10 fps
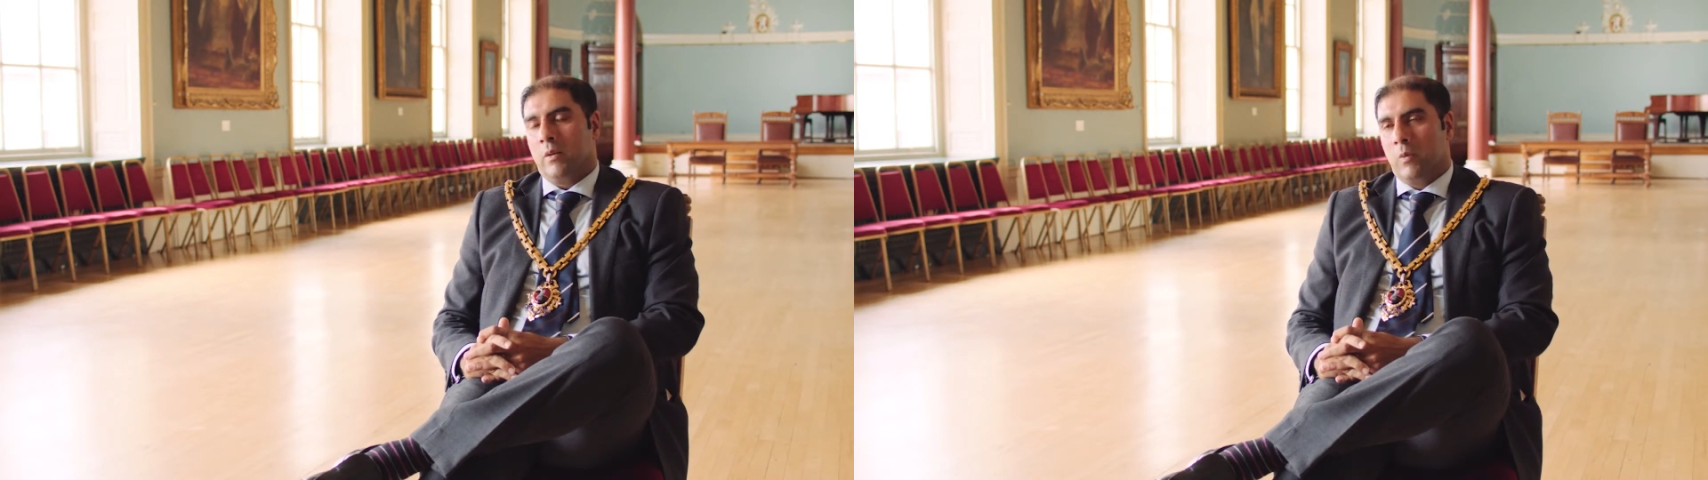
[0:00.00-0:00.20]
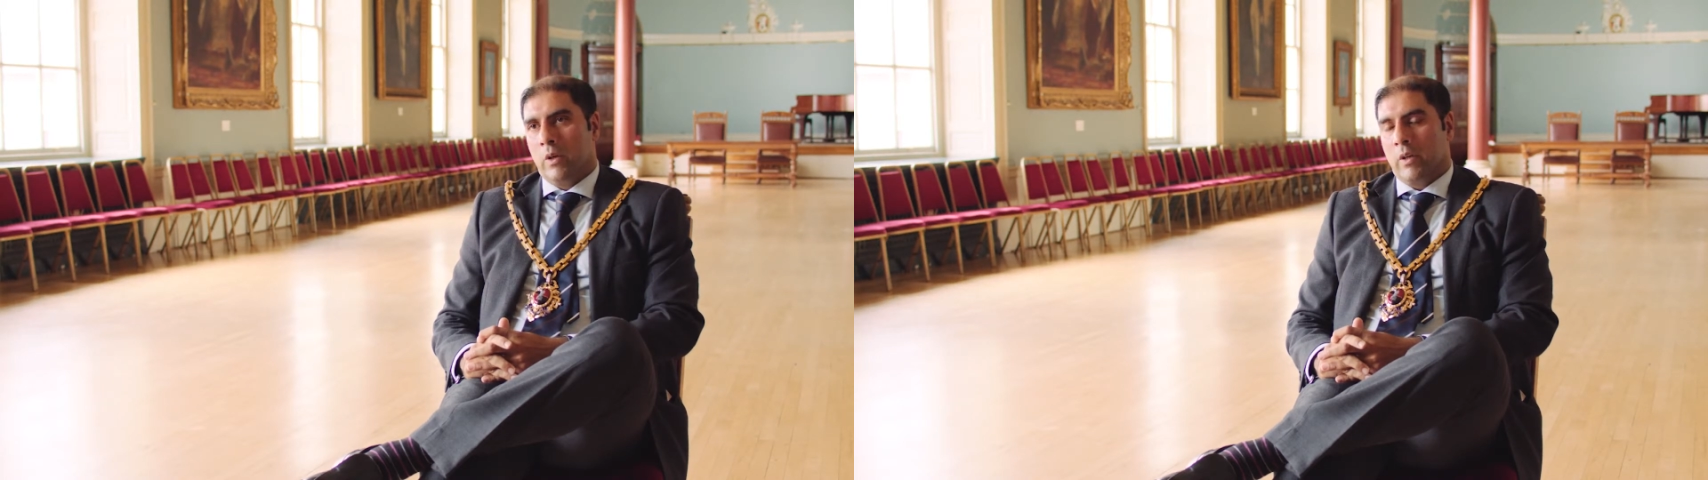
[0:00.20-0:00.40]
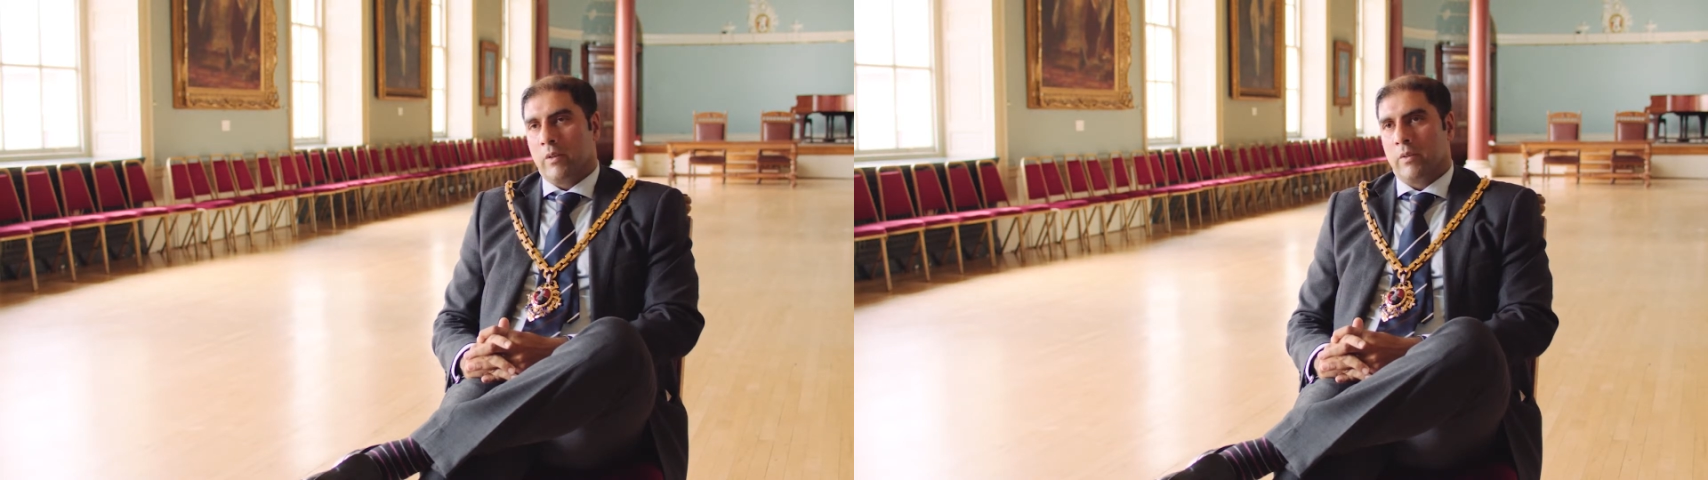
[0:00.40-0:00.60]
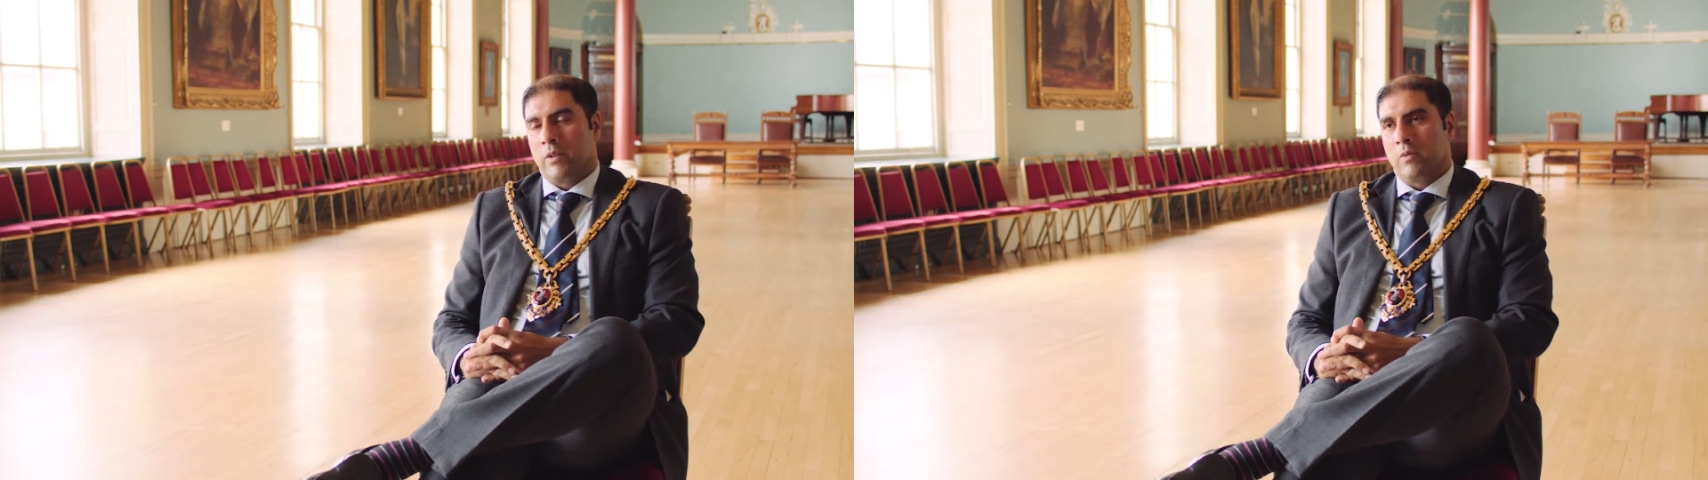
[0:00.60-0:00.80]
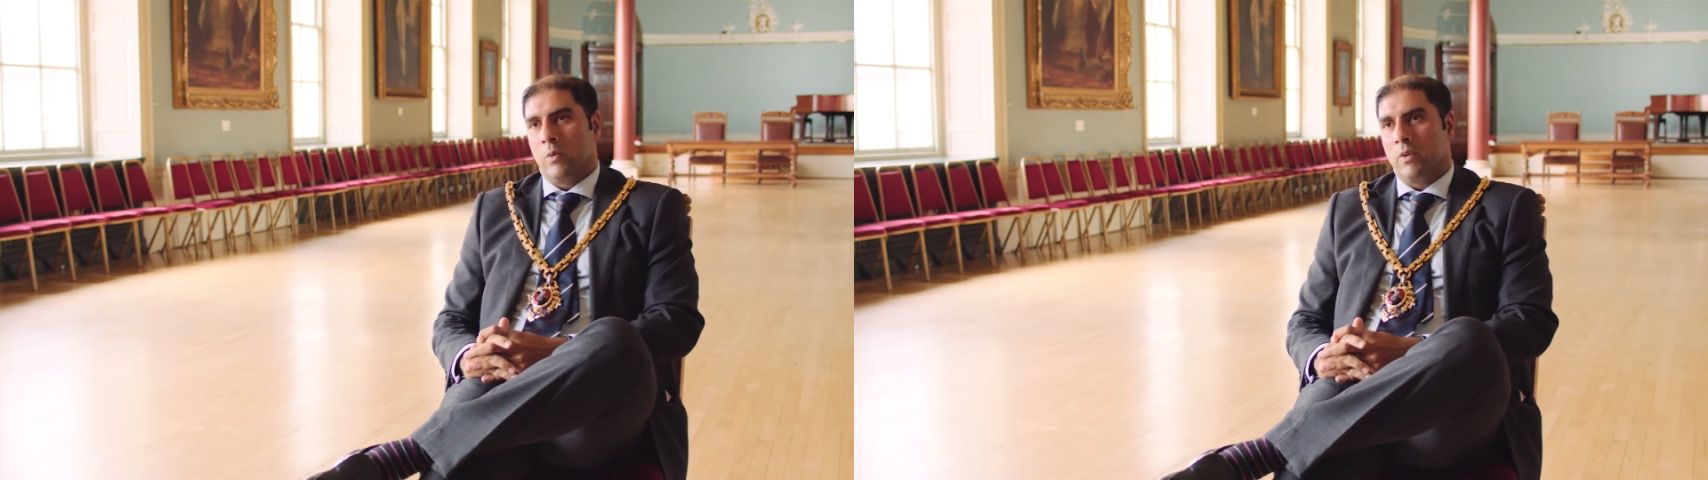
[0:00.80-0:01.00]
work,
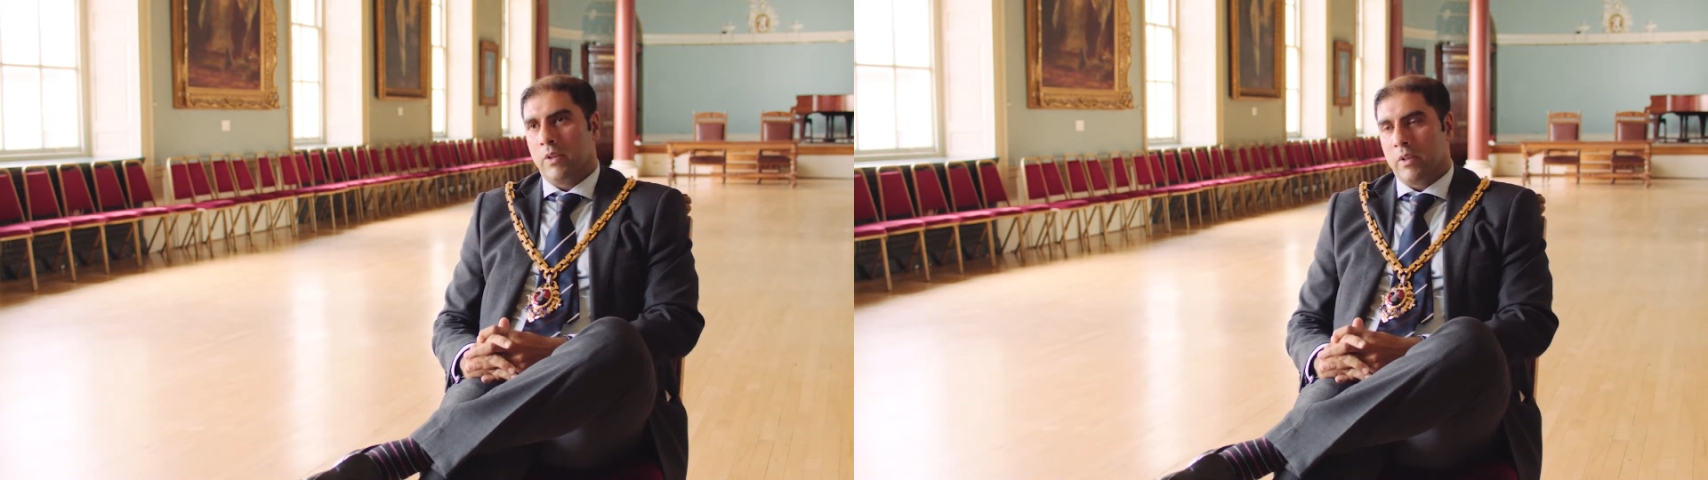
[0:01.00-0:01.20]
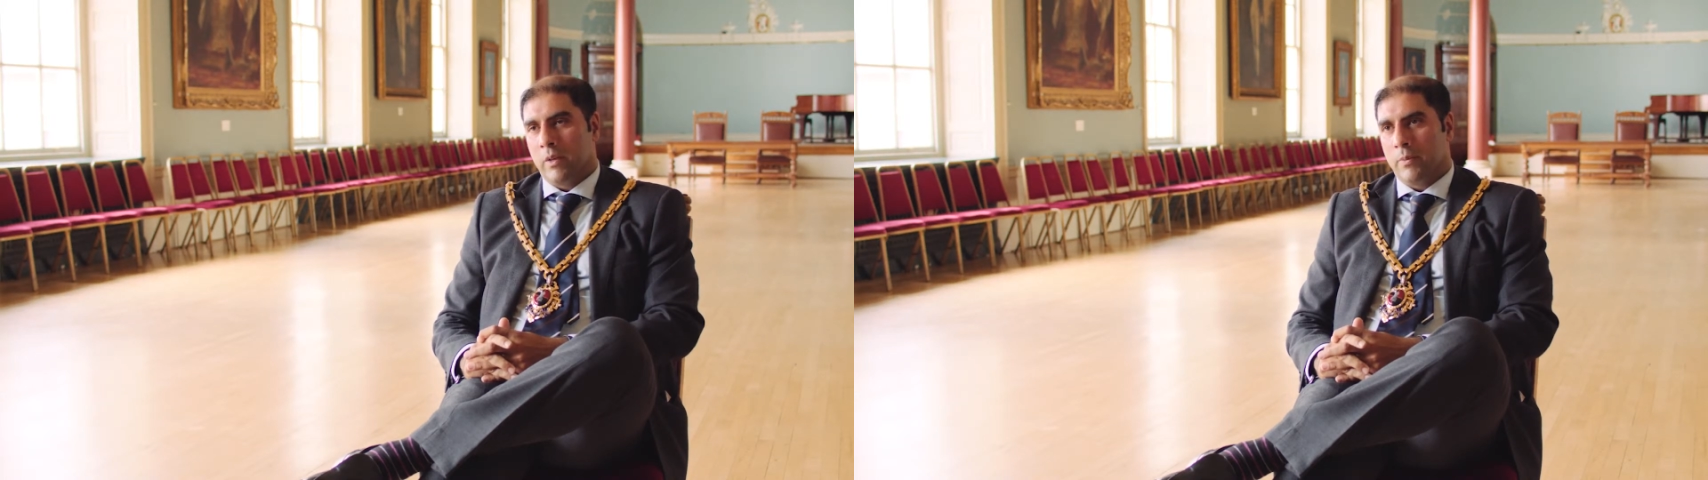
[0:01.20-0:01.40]
because one thing I